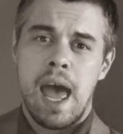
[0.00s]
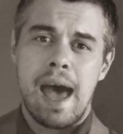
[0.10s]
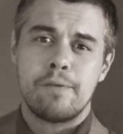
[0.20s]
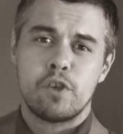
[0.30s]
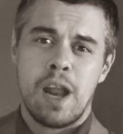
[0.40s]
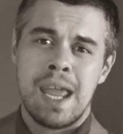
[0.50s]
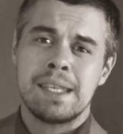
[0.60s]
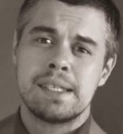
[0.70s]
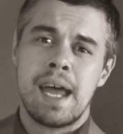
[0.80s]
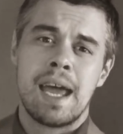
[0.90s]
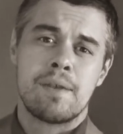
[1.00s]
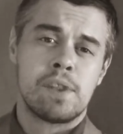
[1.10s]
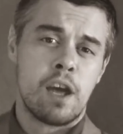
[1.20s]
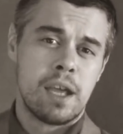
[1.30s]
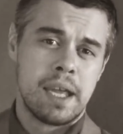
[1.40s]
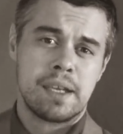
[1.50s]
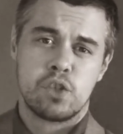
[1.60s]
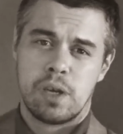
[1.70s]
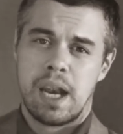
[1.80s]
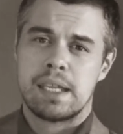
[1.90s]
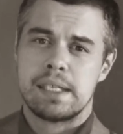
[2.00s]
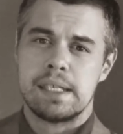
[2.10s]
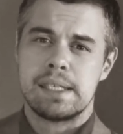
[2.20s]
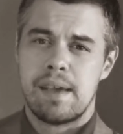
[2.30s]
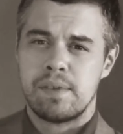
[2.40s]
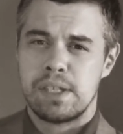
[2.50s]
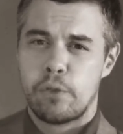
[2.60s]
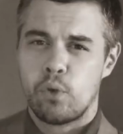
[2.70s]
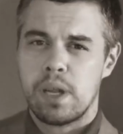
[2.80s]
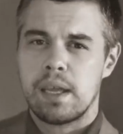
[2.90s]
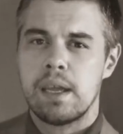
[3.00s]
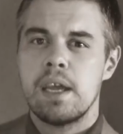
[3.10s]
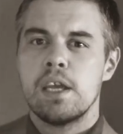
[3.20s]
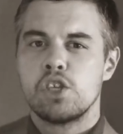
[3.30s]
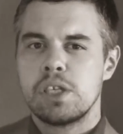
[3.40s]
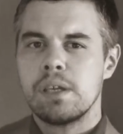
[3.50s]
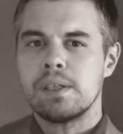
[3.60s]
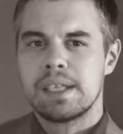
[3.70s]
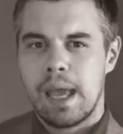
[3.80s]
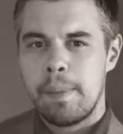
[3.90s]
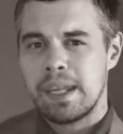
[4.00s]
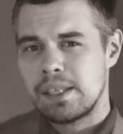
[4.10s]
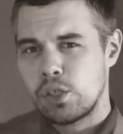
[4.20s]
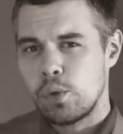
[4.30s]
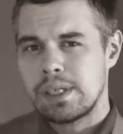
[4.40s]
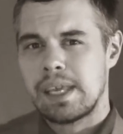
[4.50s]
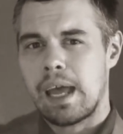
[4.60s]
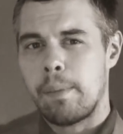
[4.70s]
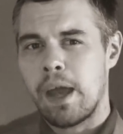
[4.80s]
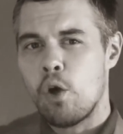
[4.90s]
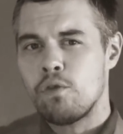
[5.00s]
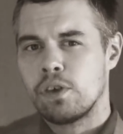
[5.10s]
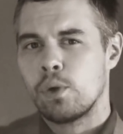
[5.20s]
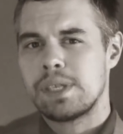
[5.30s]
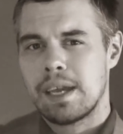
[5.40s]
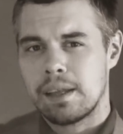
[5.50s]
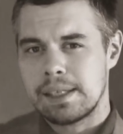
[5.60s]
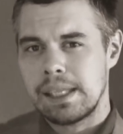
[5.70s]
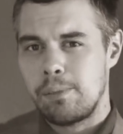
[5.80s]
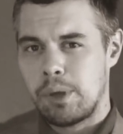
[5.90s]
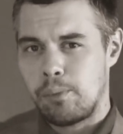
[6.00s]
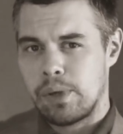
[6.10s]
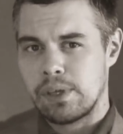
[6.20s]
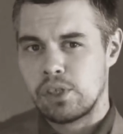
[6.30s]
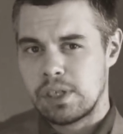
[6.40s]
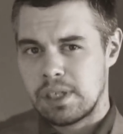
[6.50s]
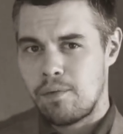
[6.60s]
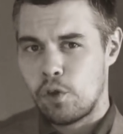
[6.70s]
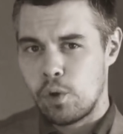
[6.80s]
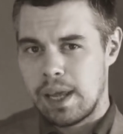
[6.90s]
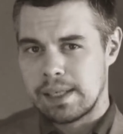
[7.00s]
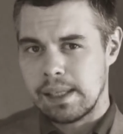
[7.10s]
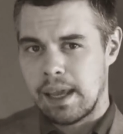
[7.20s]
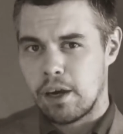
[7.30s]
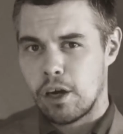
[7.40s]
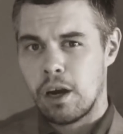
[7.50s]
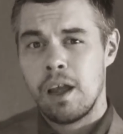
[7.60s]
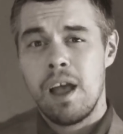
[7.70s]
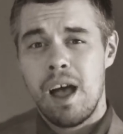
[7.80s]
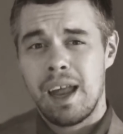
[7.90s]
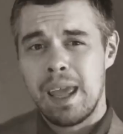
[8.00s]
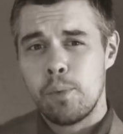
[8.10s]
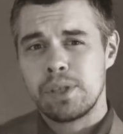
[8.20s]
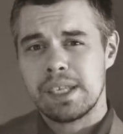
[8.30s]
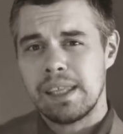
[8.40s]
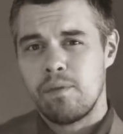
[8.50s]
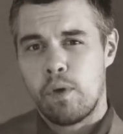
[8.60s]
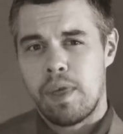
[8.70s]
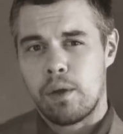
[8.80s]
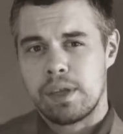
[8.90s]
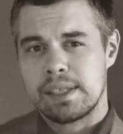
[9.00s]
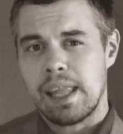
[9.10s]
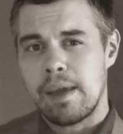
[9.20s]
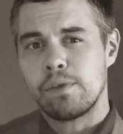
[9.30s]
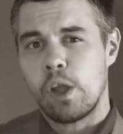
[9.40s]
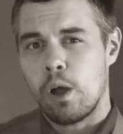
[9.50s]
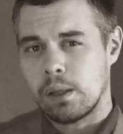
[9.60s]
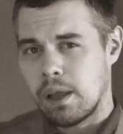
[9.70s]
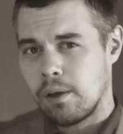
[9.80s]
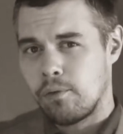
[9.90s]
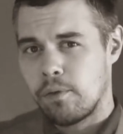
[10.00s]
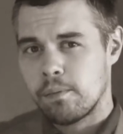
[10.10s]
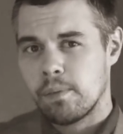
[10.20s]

After Haines died of lung cancer in 1973, Shields committed suicide by overdosing on sleeping pills just a few days later, unable to live without his lifelong love.